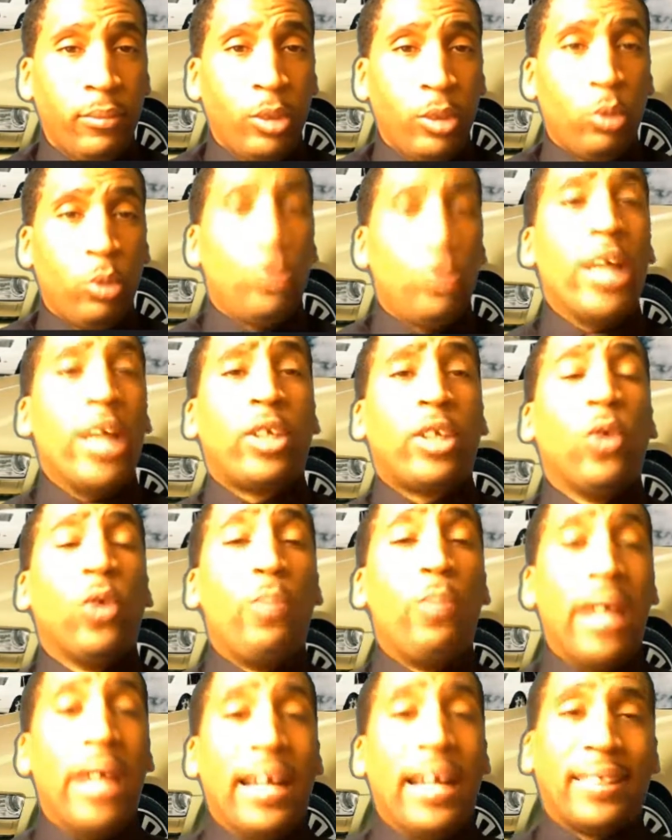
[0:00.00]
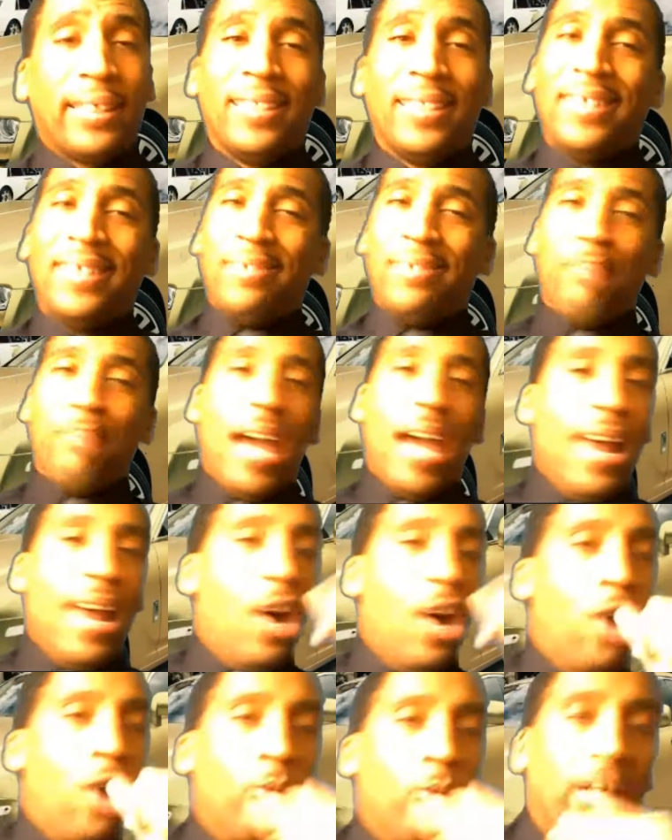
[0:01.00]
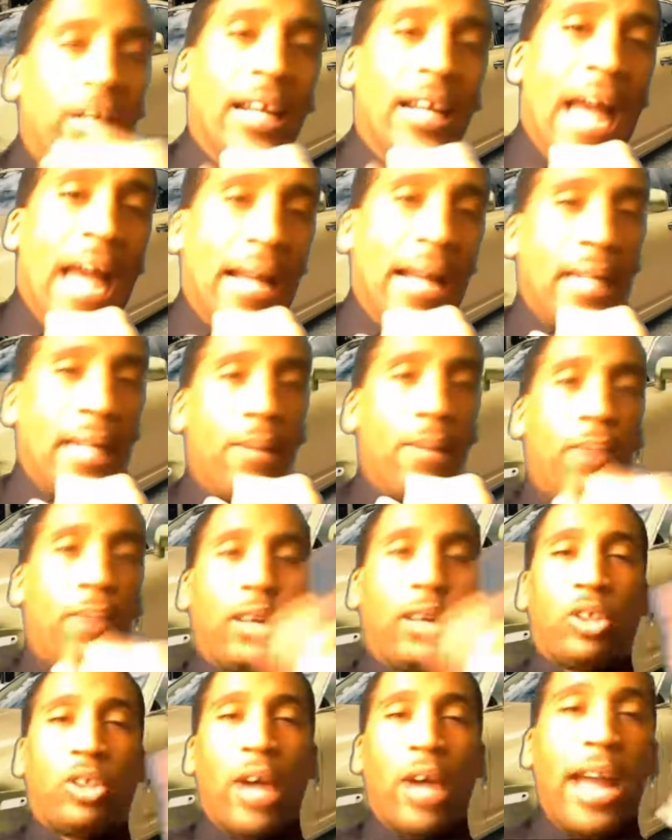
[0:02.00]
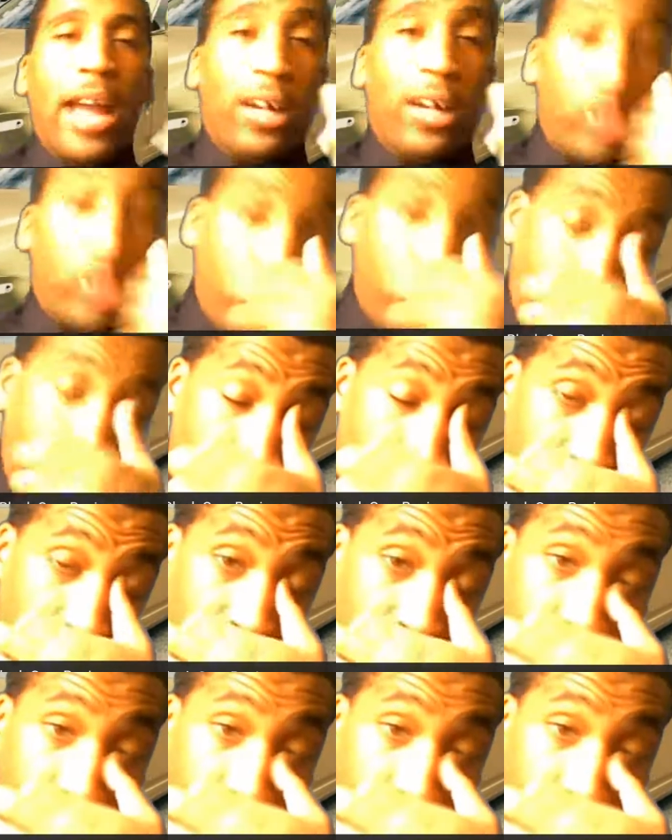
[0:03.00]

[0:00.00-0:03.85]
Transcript: We too busy. Man, I don't really like that brother, so I ain't going to support him.